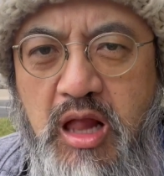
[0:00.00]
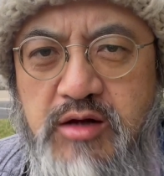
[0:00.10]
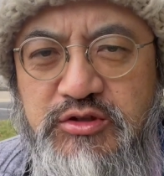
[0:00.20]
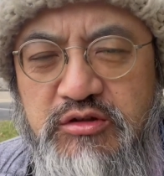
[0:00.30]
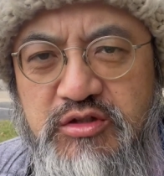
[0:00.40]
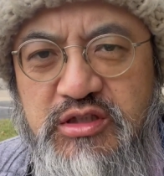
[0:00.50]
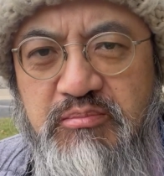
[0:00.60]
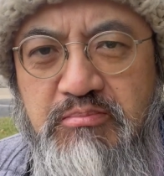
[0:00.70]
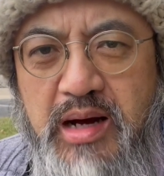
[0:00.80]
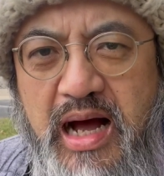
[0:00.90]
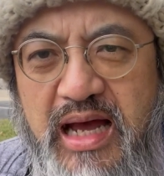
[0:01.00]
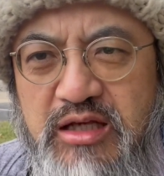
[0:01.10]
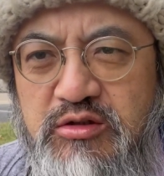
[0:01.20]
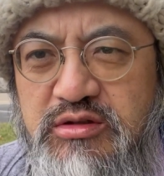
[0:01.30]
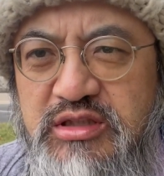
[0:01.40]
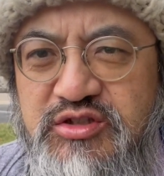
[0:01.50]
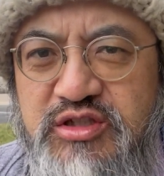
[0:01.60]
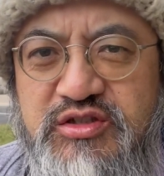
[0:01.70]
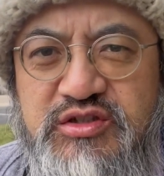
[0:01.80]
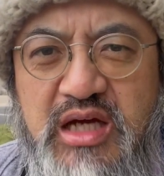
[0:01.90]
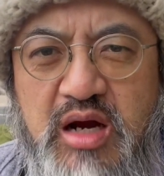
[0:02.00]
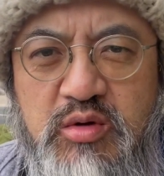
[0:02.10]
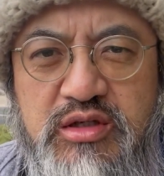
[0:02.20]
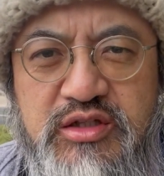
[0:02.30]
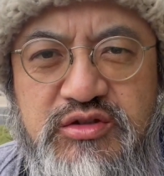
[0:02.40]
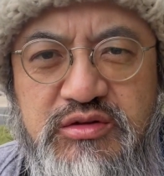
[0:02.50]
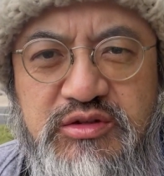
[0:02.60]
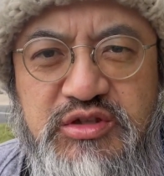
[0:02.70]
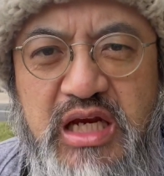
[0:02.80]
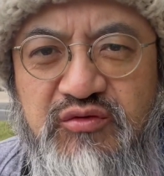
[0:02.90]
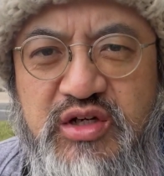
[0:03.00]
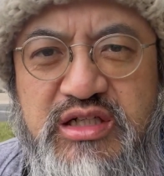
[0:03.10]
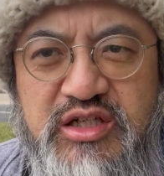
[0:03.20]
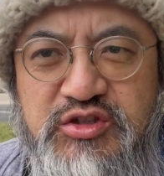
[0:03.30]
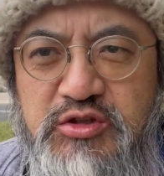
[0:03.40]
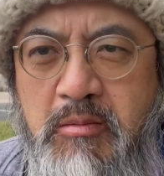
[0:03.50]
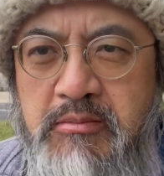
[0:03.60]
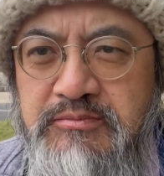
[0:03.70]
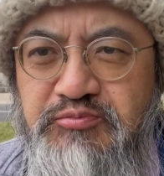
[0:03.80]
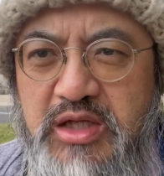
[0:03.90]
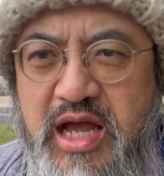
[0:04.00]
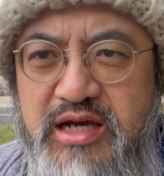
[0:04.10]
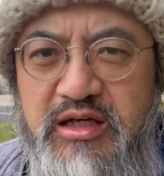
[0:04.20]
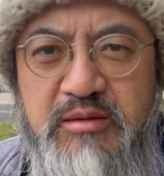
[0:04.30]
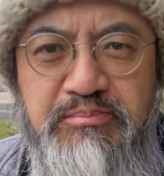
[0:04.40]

So there's a mild, distant sourness, savoriness, and a